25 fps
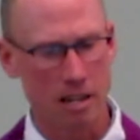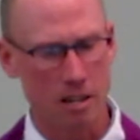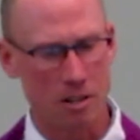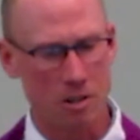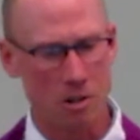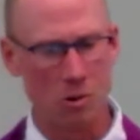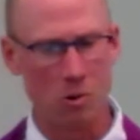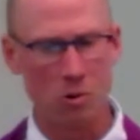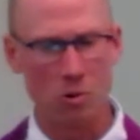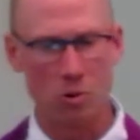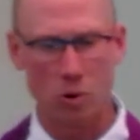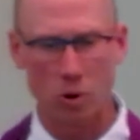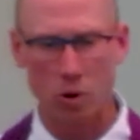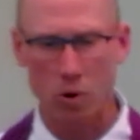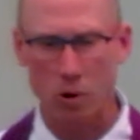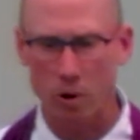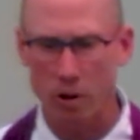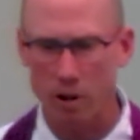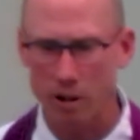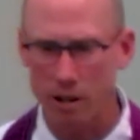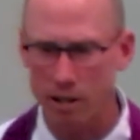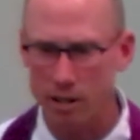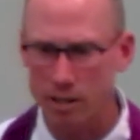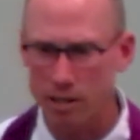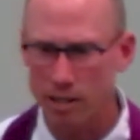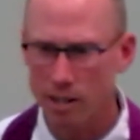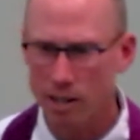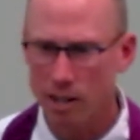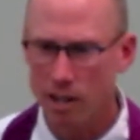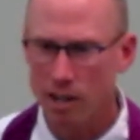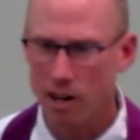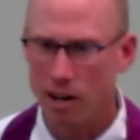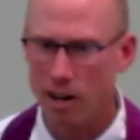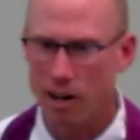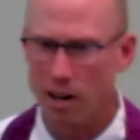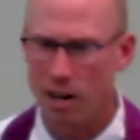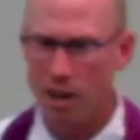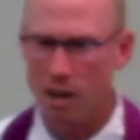the Lord
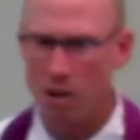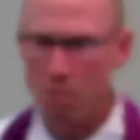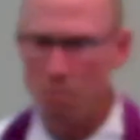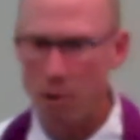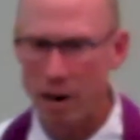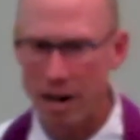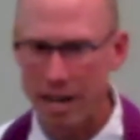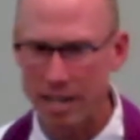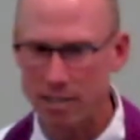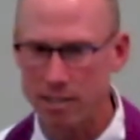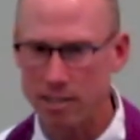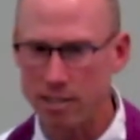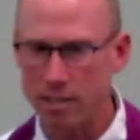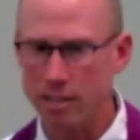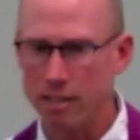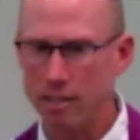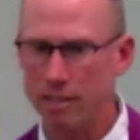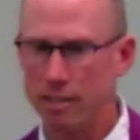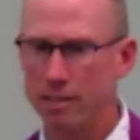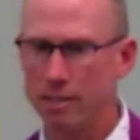Almighty.